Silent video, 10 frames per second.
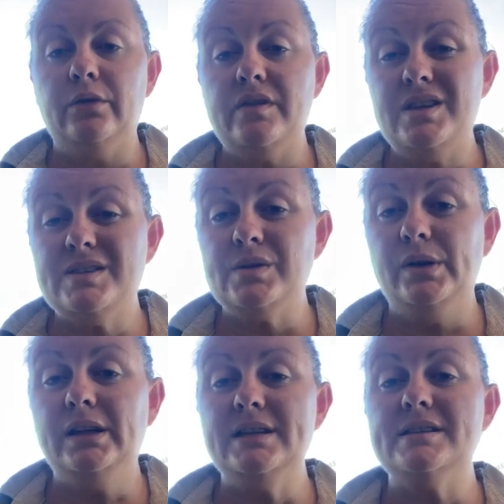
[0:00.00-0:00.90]
healthy your
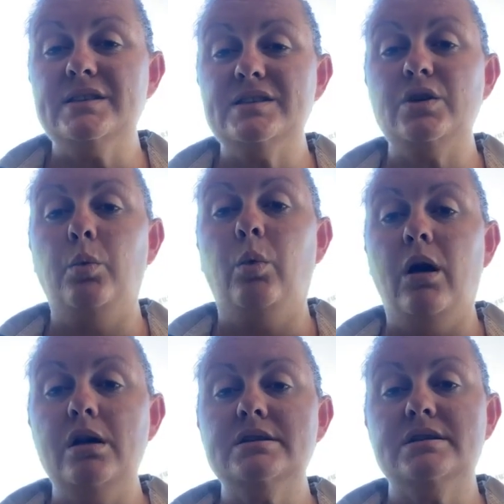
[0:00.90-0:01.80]
soil is as to
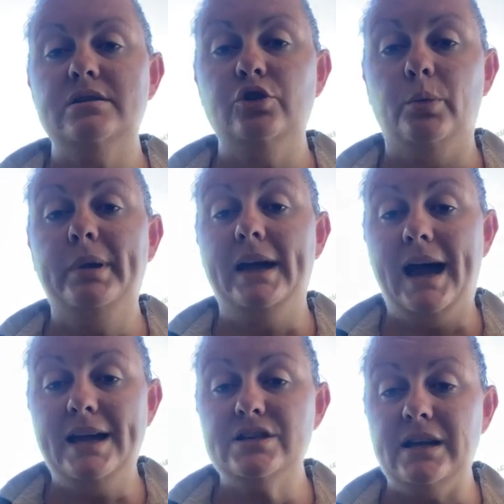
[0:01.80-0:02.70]
what your
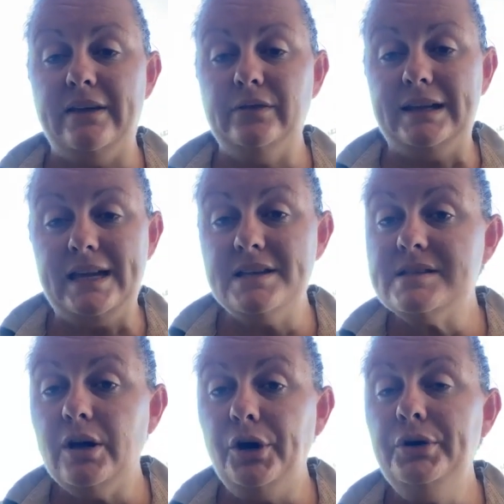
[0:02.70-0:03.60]
pH level is,
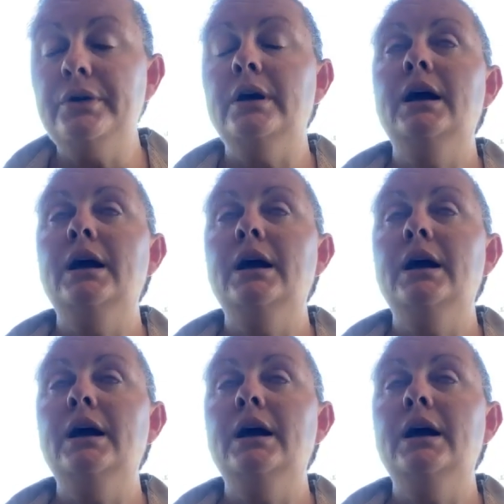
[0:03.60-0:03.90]
though.